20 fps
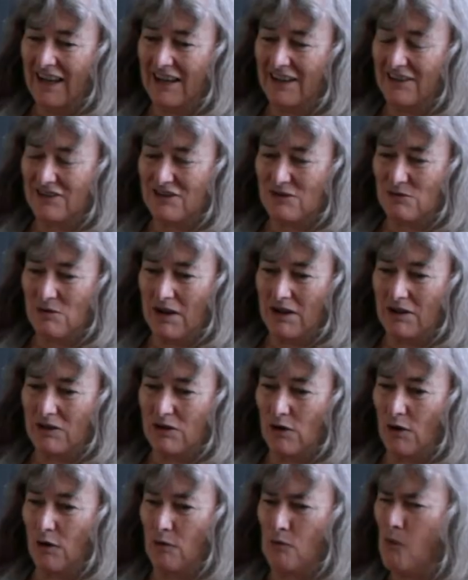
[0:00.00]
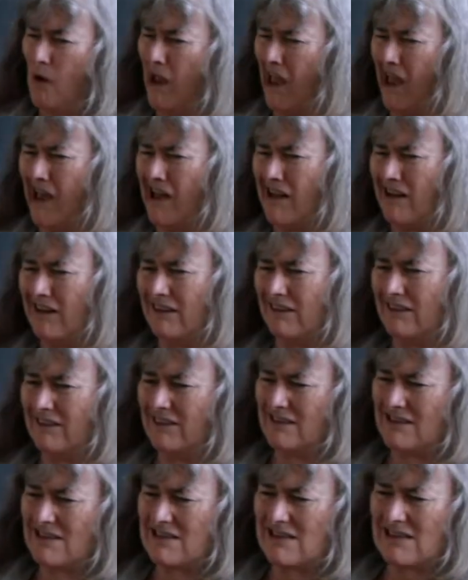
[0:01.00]
And so I thought, well,
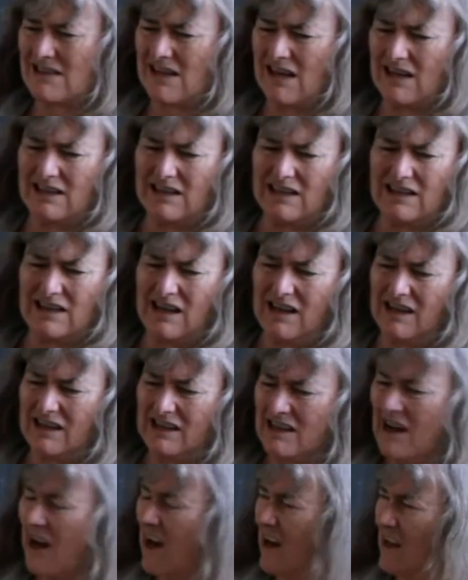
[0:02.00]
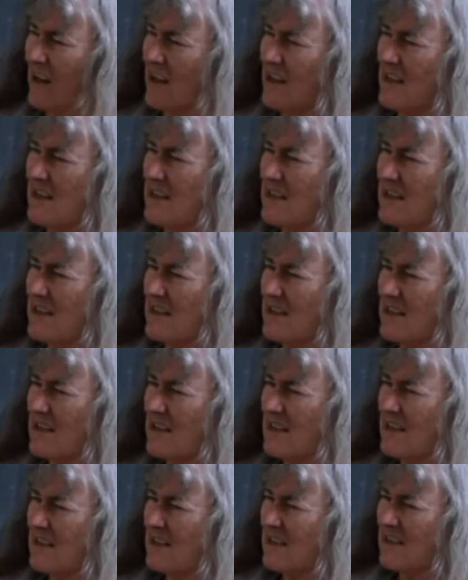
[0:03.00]
this is kind of like ice
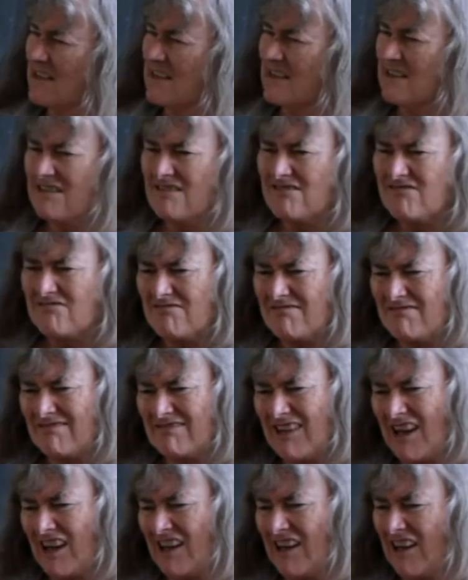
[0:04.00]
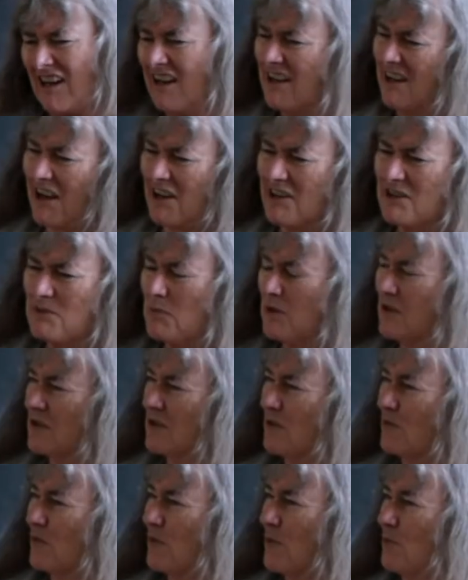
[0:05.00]
kind of like ice but
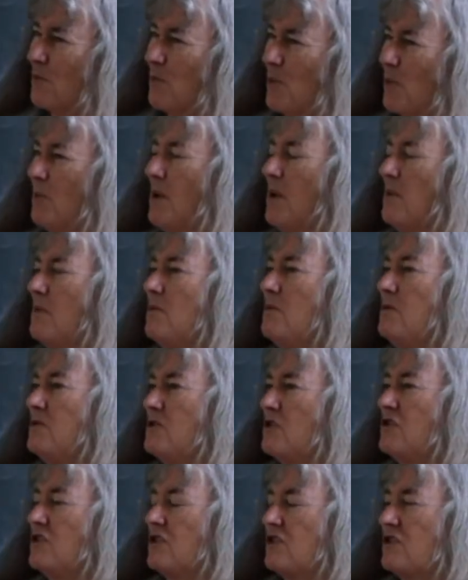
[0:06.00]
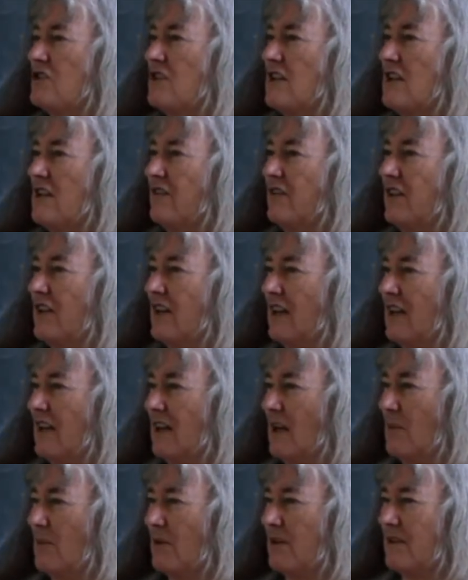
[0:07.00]
different, but maybe we should just see if it
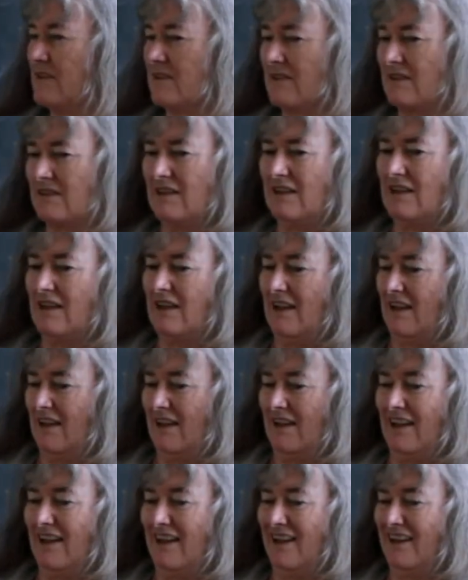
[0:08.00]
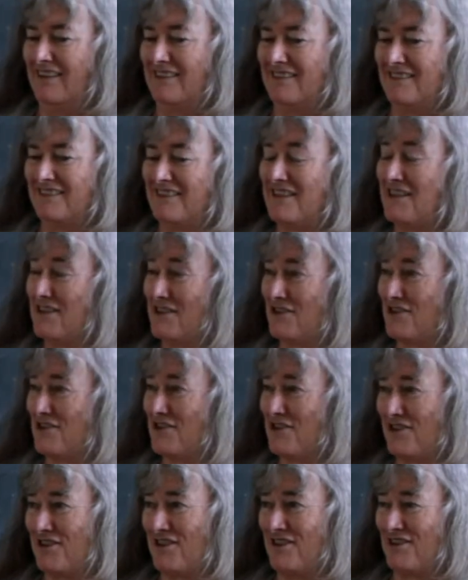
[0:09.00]
inhibits. And it
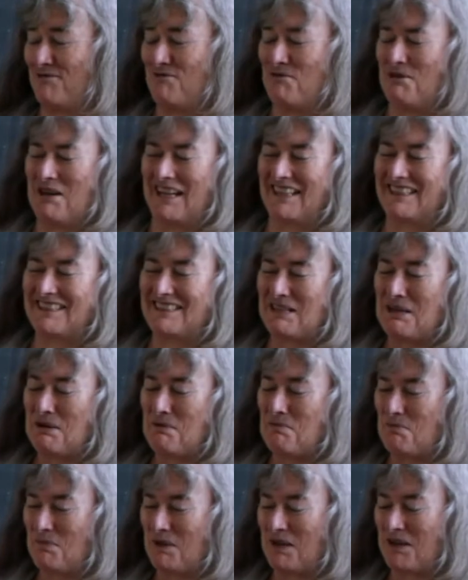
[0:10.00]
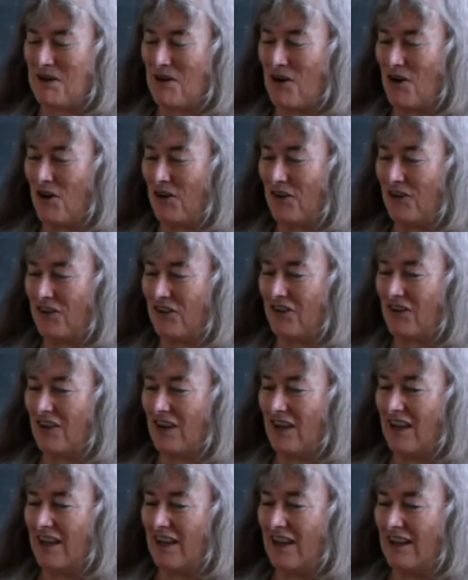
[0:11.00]
shouldn't have worked because
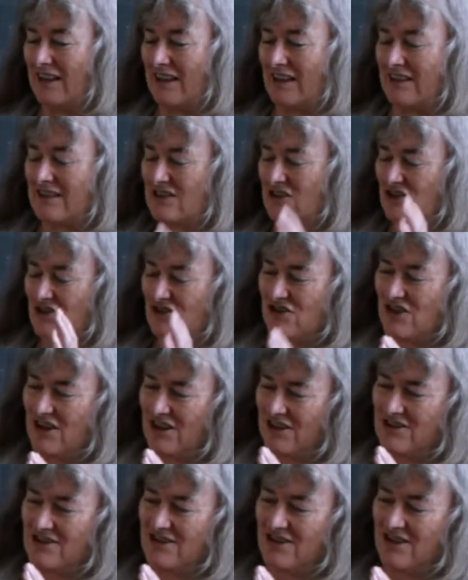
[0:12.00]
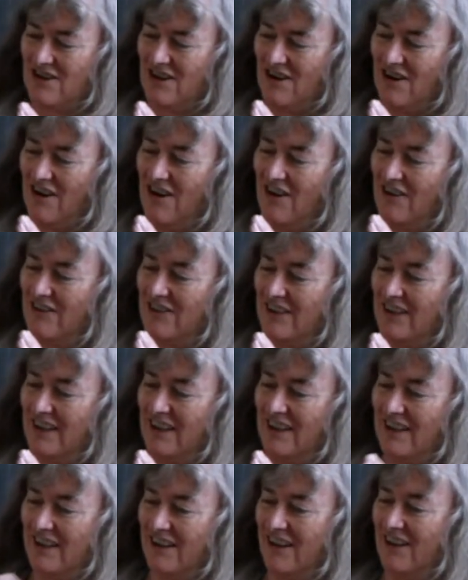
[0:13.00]
the structure of
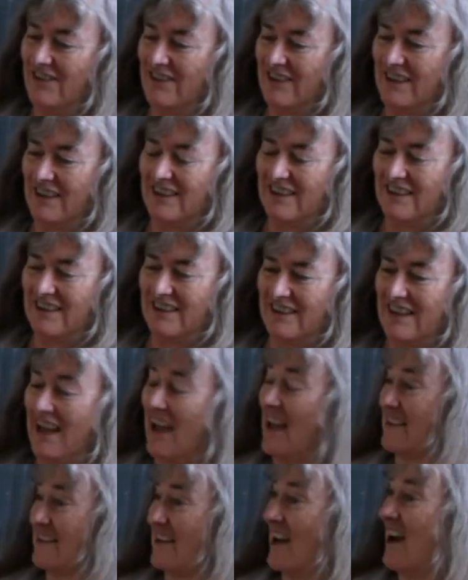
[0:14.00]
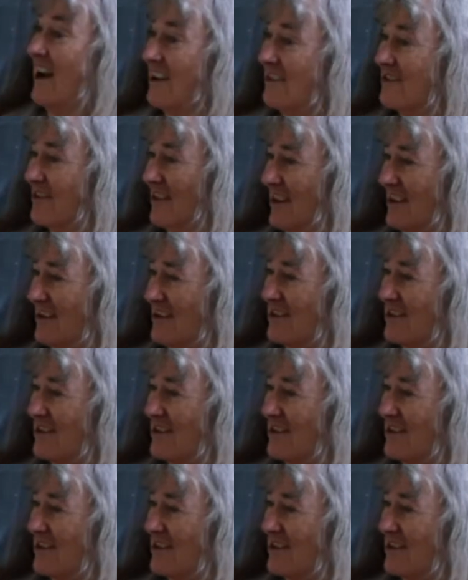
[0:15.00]
a, of a gas hydrate